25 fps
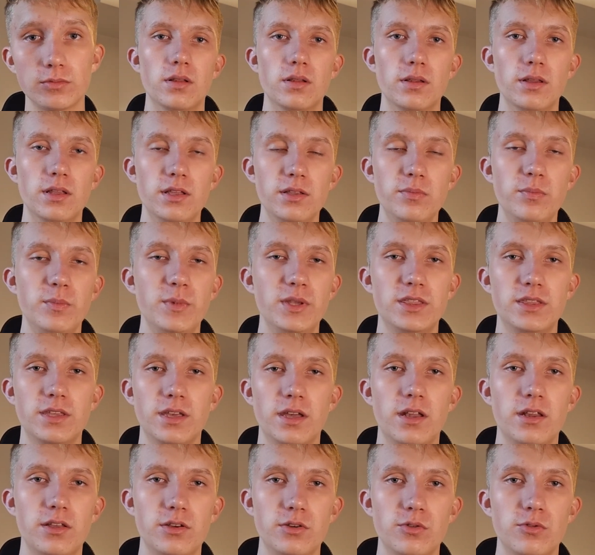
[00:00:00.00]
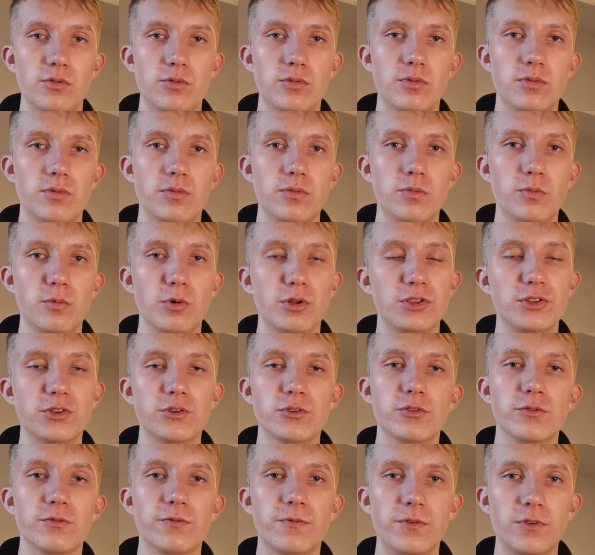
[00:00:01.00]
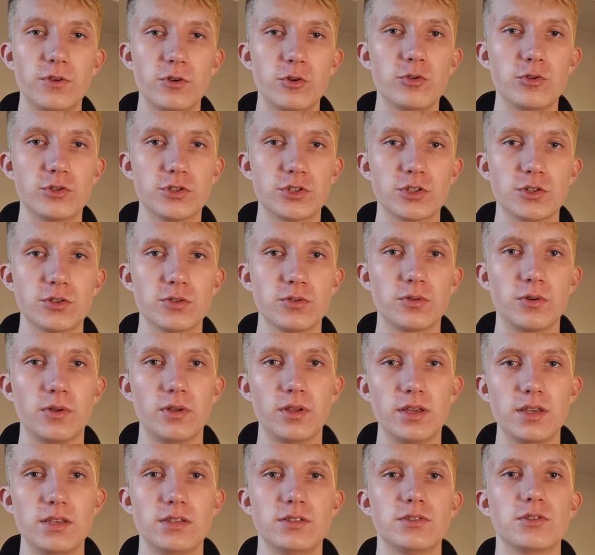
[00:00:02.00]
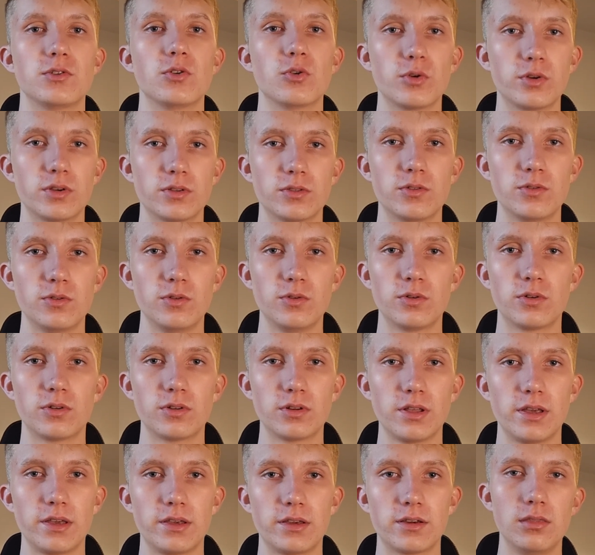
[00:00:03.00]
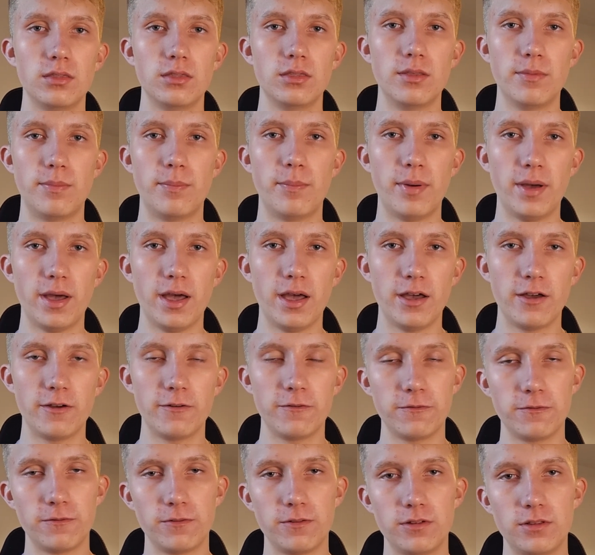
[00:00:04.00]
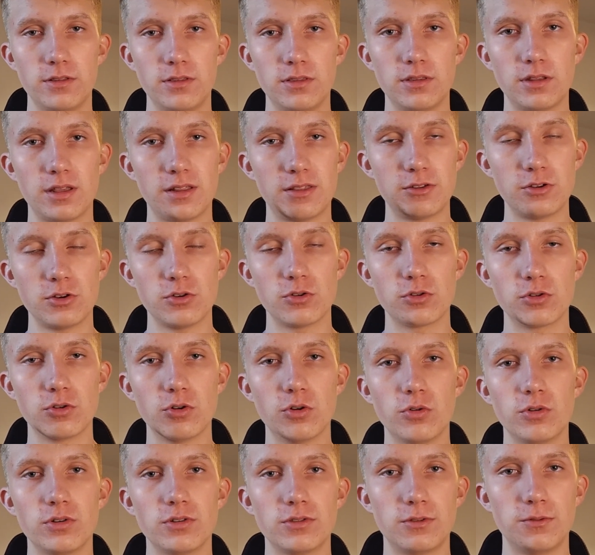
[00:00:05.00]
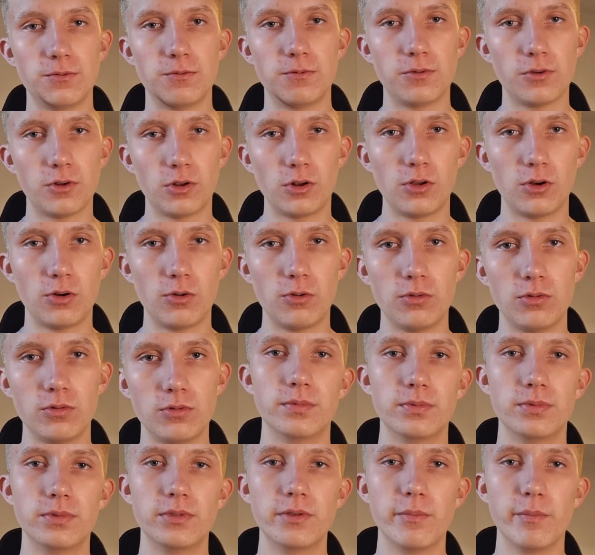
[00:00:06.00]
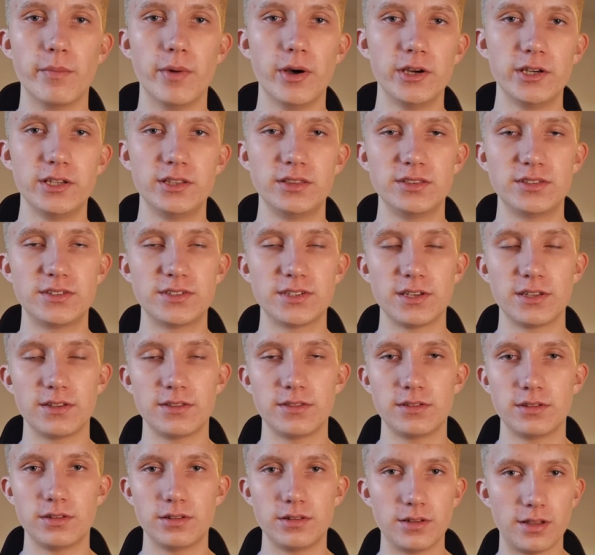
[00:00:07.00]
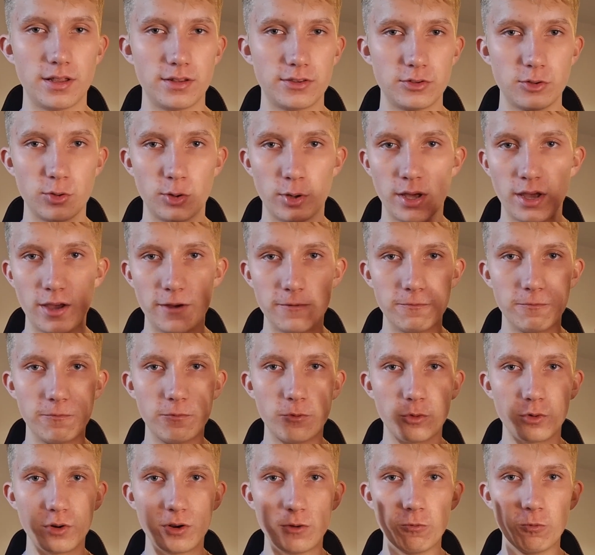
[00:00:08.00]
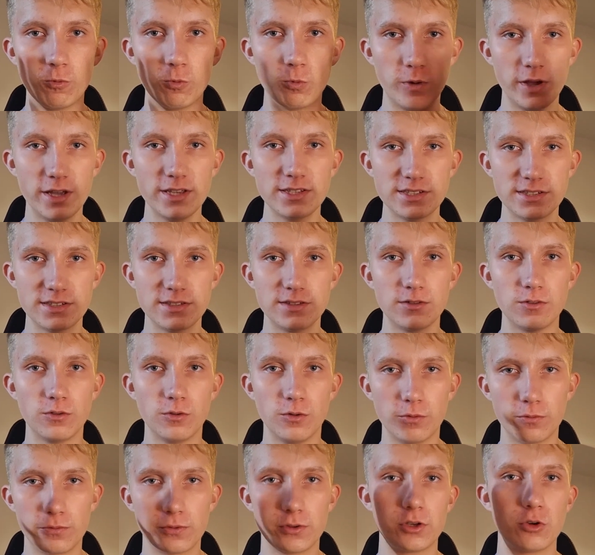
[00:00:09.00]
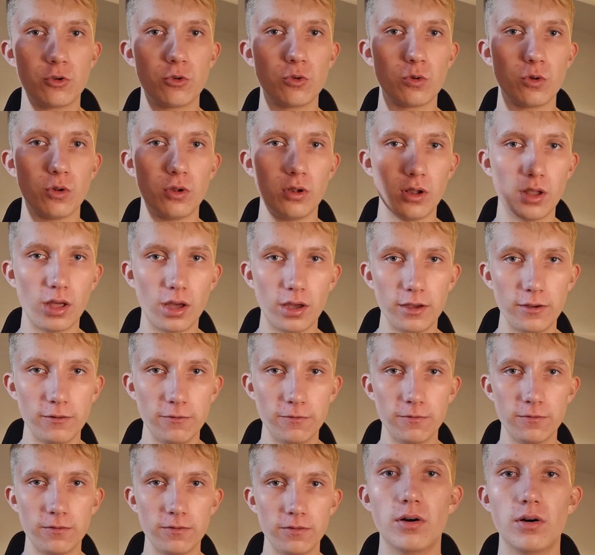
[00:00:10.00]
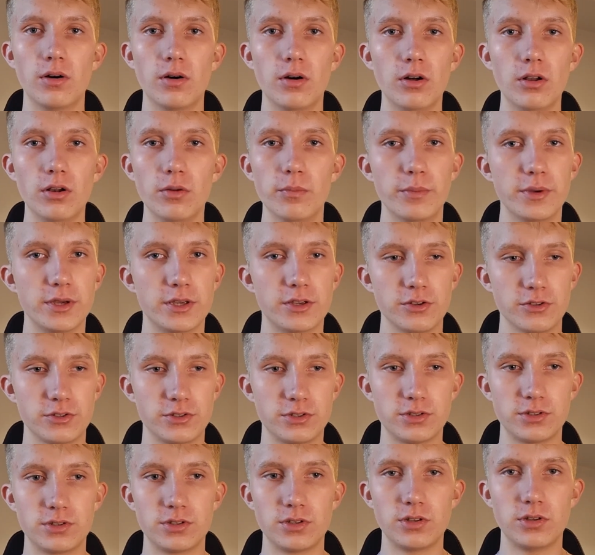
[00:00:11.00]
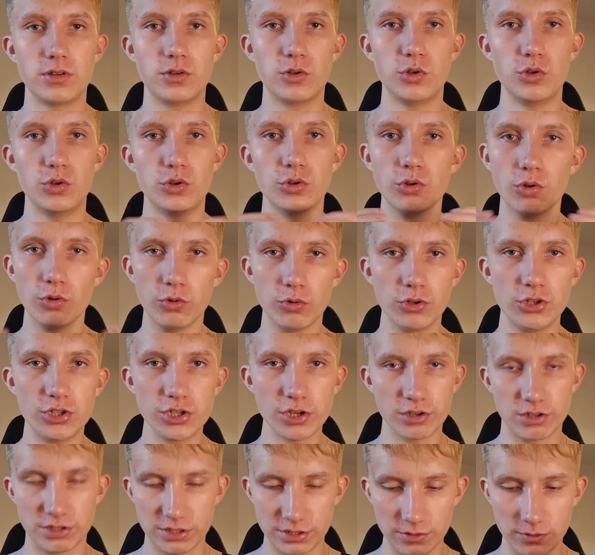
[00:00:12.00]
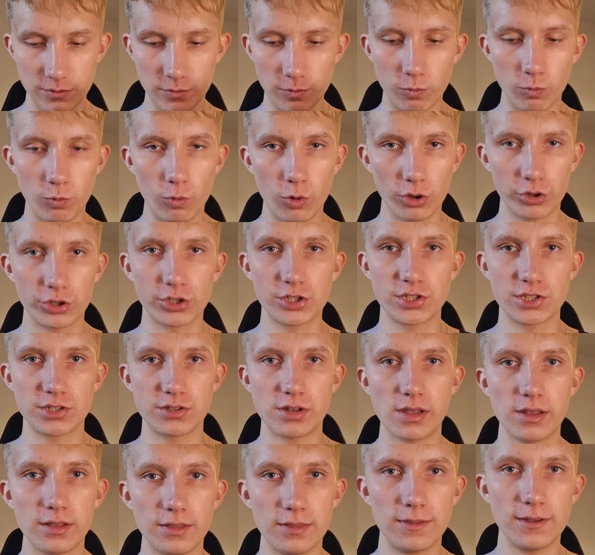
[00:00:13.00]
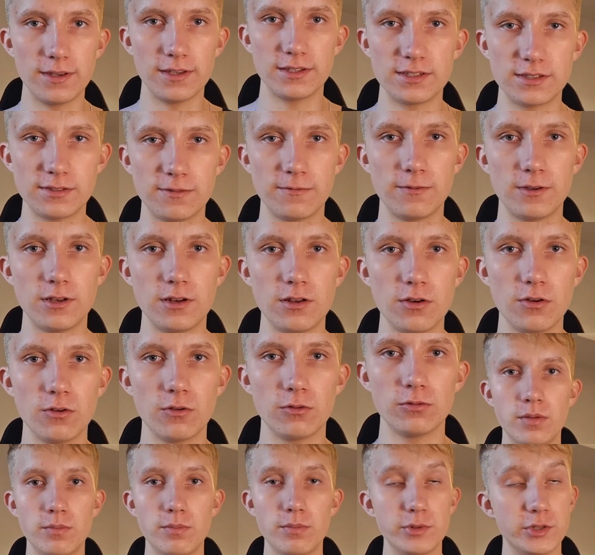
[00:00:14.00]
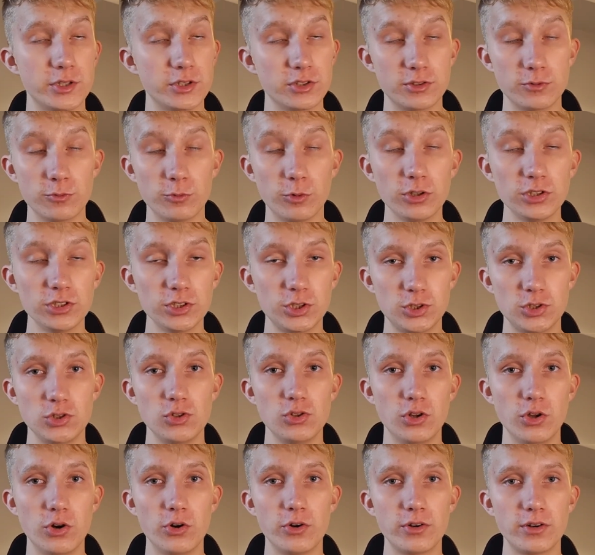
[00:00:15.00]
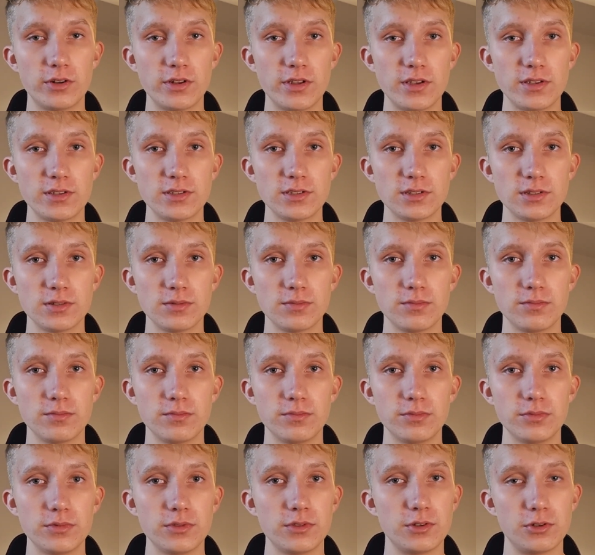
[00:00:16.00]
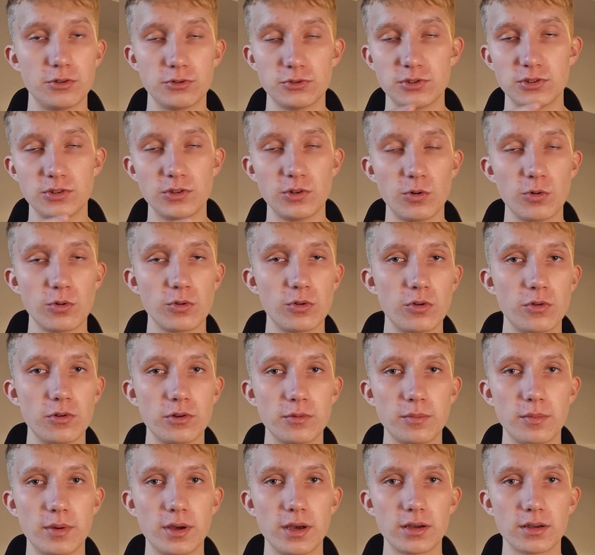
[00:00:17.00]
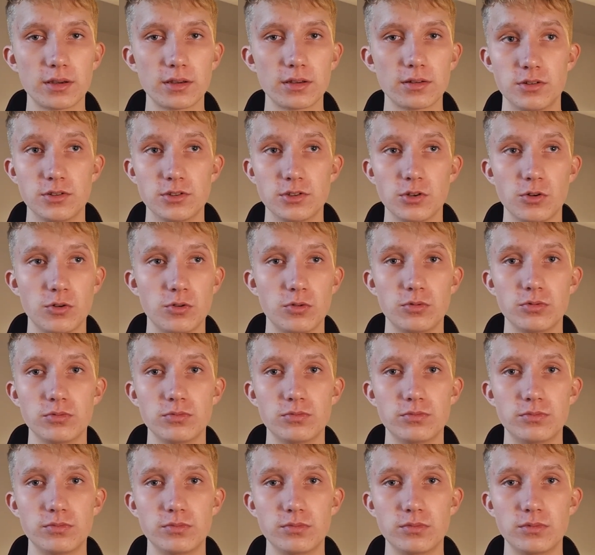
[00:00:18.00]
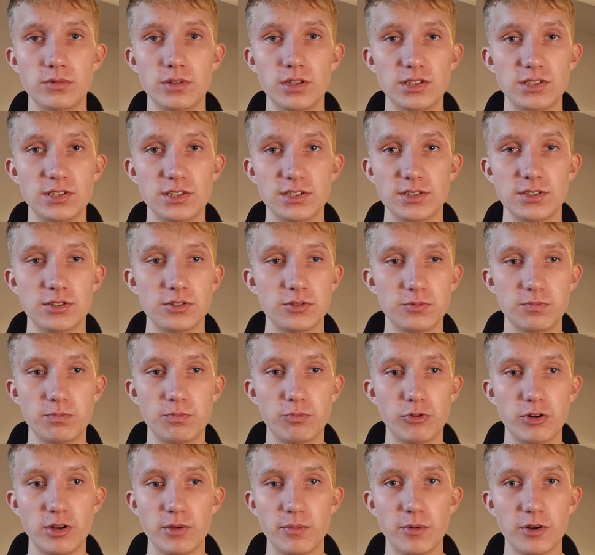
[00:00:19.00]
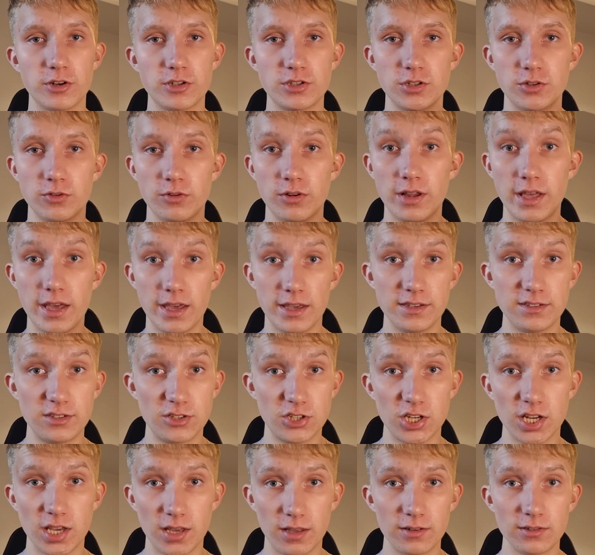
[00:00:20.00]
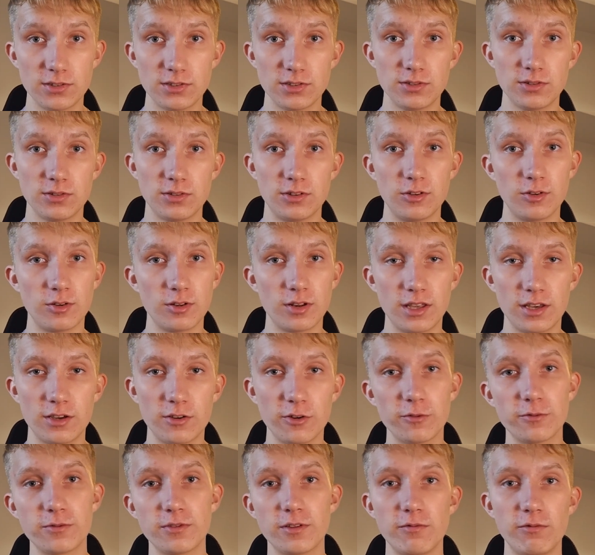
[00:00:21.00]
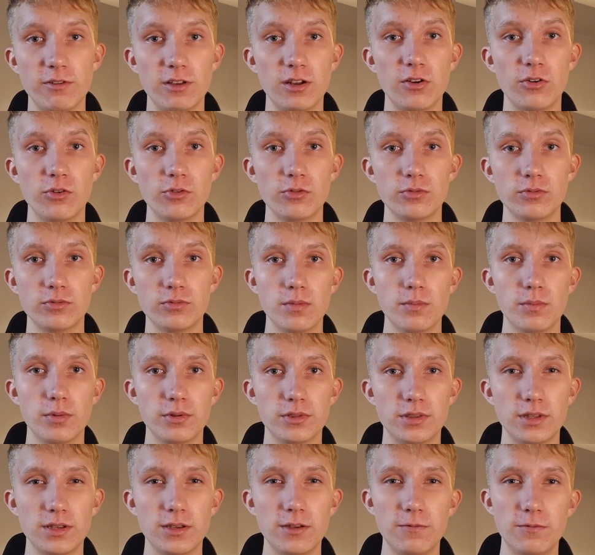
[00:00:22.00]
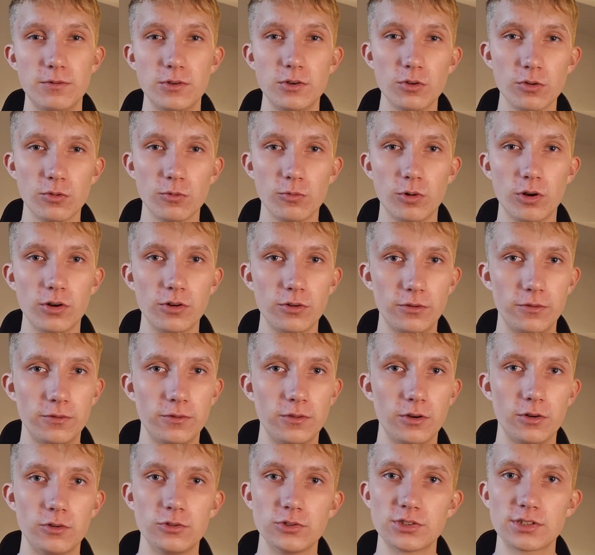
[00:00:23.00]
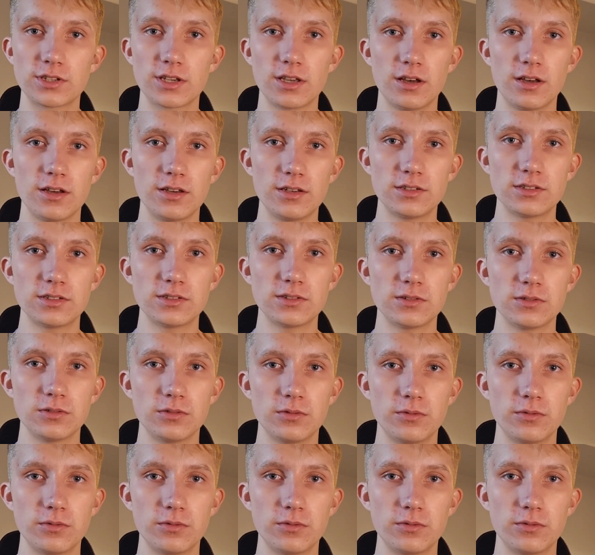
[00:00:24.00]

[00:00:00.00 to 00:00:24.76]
Let me tell you what your future is going to look like. The path that you're going to follow. The mindset that you'll have for the rest of your life. All because you just watched this video. Because once you learn this, there's no going back. So this is pretty much your last chance to click off the video. But if you're one of those guys